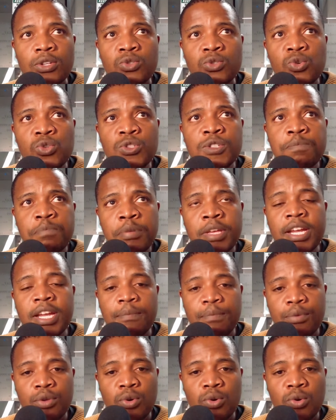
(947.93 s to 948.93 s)
speed
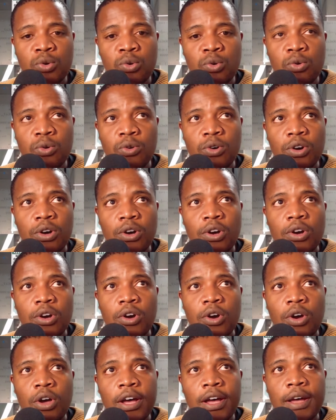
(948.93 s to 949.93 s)
up your
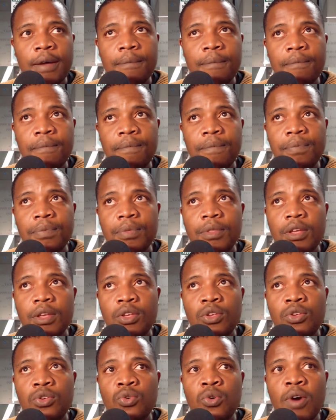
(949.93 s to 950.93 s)

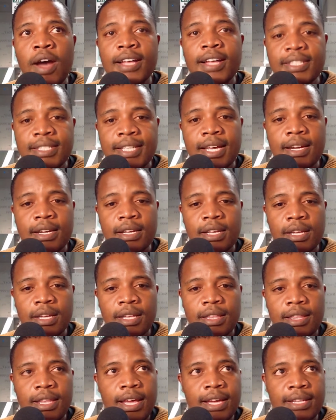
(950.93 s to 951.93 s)
answering
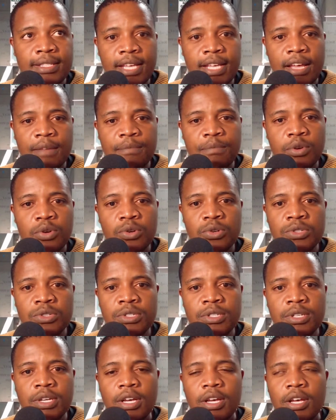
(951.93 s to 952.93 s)
in the exam,
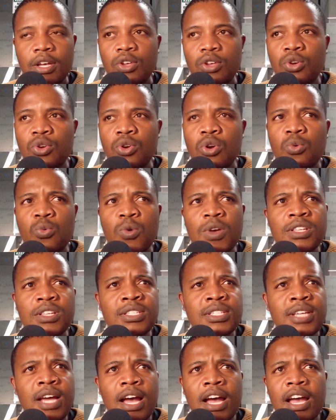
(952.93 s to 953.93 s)
because you don't
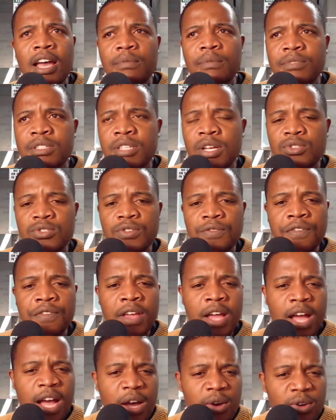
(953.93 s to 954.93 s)
waste time trying to
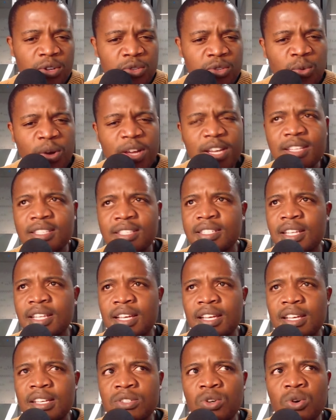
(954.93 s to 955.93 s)
figure out what is
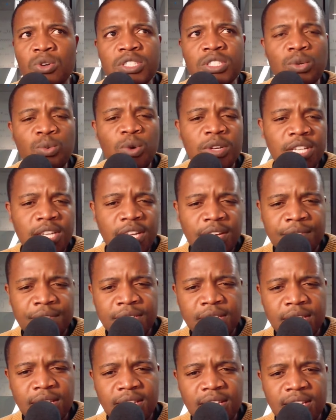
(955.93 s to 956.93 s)
this, Concha, what did I have
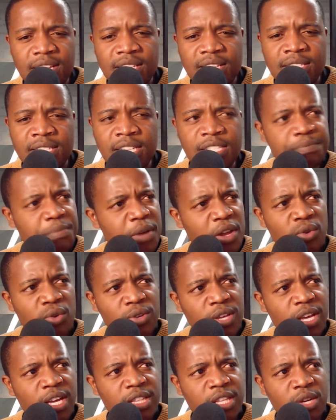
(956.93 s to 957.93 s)
seen this? Just by
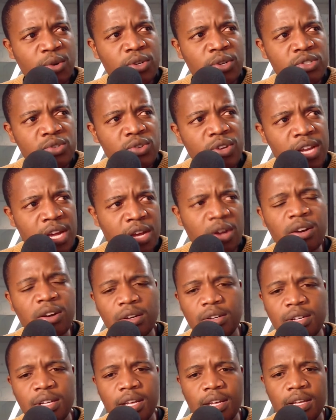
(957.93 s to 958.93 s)
looking at the question, you're like, oh,
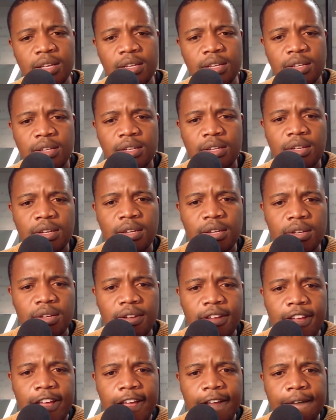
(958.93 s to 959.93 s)
okay,
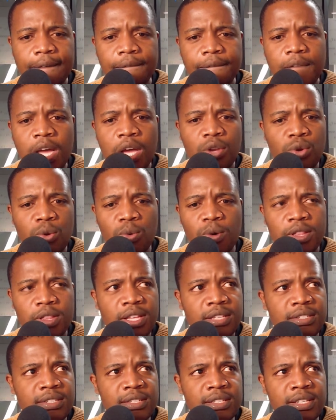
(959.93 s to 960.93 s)
I know what
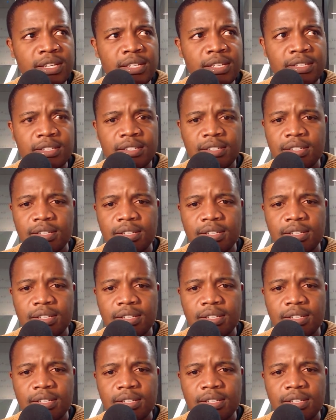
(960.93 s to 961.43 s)
this is it.